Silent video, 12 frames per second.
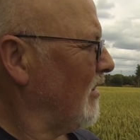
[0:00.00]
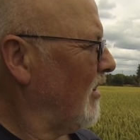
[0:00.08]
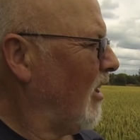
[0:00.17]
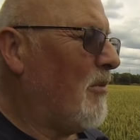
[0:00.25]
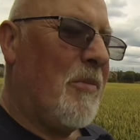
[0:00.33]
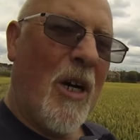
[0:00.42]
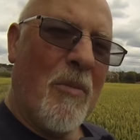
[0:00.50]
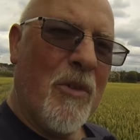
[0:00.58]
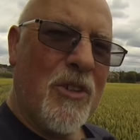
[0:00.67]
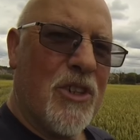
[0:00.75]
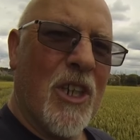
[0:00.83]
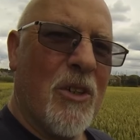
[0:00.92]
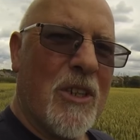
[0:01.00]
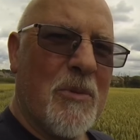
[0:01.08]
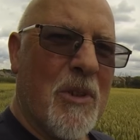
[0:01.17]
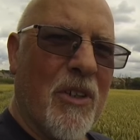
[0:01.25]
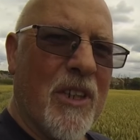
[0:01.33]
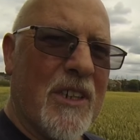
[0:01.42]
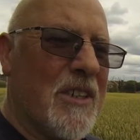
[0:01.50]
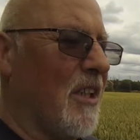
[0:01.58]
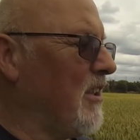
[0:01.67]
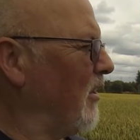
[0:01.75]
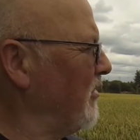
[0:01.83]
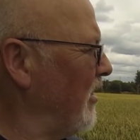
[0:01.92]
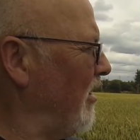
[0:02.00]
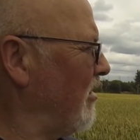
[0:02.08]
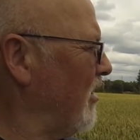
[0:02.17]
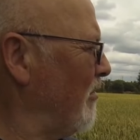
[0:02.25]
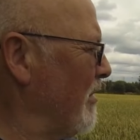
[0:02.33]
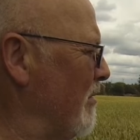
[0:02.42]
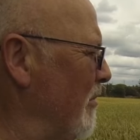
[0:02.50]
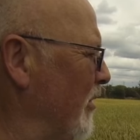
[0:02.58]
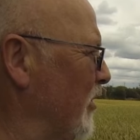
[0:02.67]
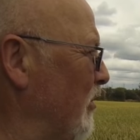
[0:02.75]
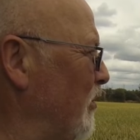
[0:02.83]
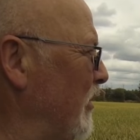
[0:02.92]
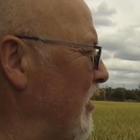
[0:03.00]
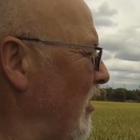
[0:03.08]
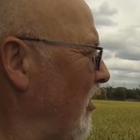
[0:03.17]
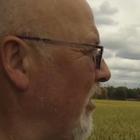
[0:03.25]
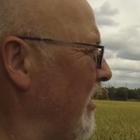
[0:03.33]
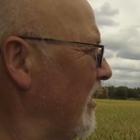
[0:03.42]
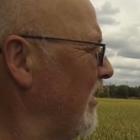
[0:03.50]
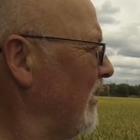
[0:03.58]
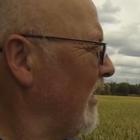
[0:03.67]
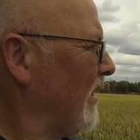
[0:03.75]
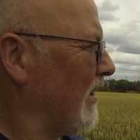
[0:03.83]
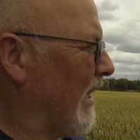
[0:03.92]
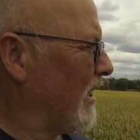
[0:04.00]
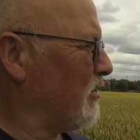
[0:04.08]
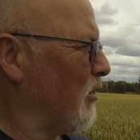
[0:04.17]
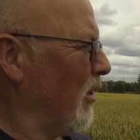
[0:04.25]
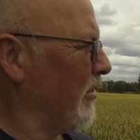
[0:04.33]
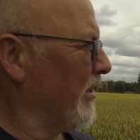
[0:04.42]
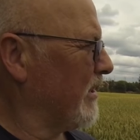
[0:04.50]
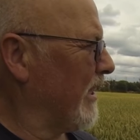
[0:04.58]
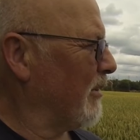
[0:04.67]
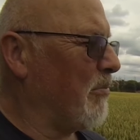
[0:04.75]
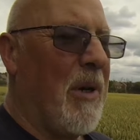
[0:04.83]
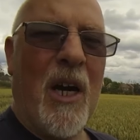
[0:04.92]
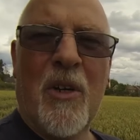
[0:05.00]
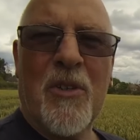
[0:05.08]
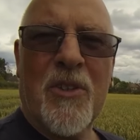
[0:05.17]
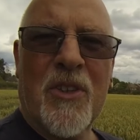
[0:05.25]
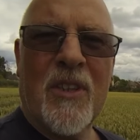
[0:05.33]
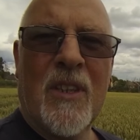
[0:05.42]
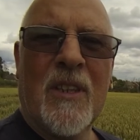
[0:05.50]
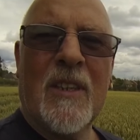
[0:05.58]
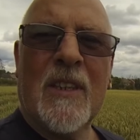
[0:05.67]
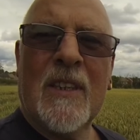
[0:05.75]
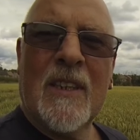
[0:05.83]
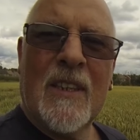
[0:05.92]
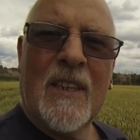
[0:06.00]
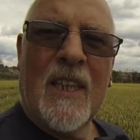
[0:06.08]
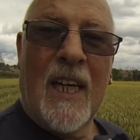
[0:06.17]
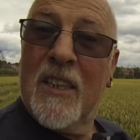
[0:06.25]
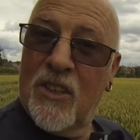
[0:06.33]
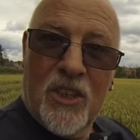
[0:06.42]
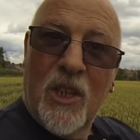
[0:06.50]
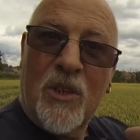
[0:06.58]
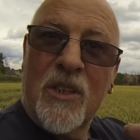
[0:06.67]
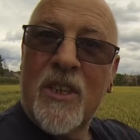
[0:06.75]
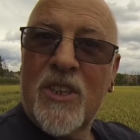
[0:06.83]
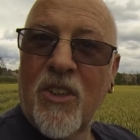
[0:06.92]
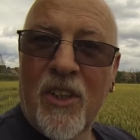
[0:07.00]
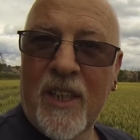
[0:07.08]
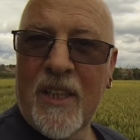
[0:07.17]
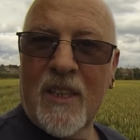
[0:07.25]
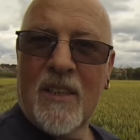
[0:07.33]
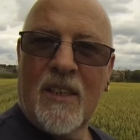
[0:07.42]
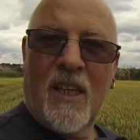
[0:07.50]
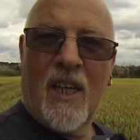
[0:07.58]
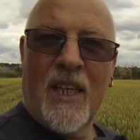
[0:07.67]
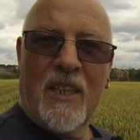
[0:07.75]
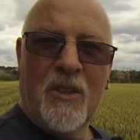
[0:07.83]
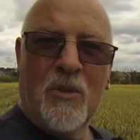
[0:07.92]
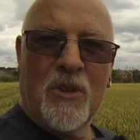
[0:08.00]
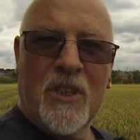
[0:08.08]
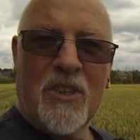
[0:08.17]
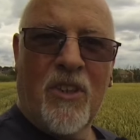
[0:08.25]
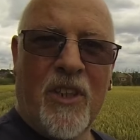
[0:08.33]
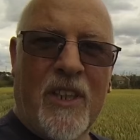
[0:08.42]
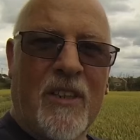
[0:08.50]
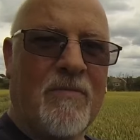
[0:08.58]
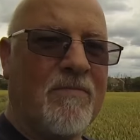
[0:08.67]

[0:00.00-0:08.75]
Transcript: I'm unsure, to be honest. I don't know. I can't make my mind up which I like. That's why I'm going to take both. And you can decide. I'll let you all decide.